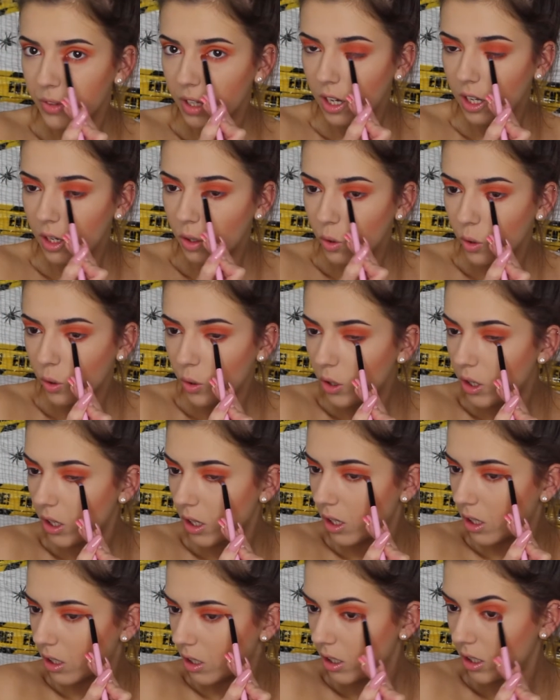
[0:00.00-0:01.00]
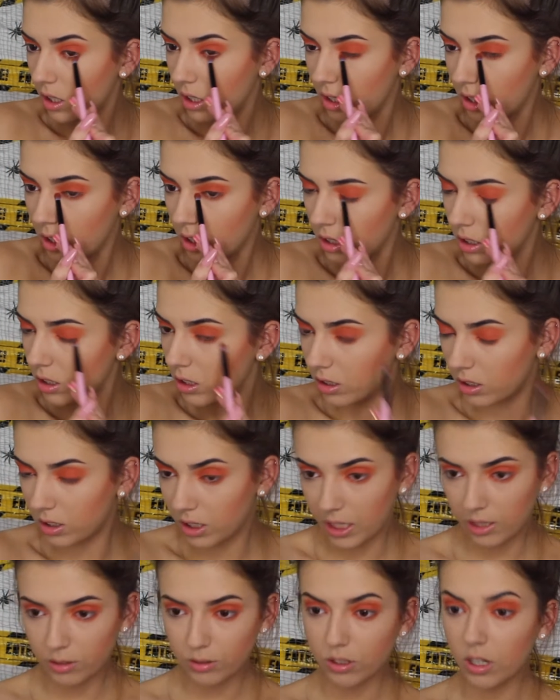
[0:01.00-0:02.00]
inner corner to the
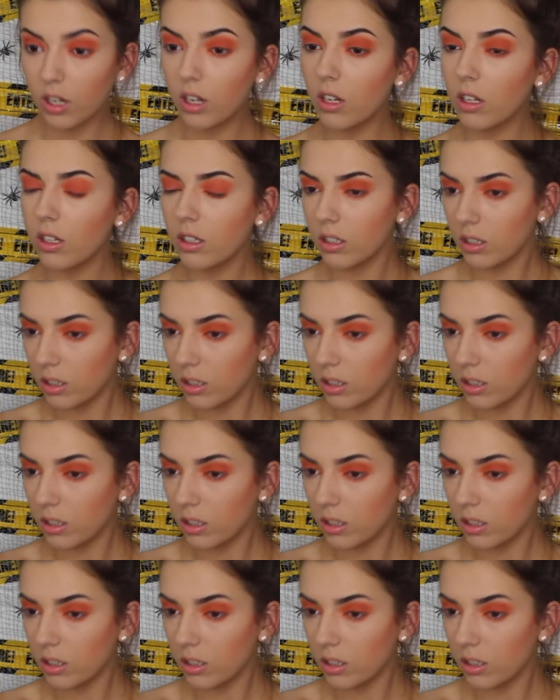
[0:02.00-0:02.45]
outside.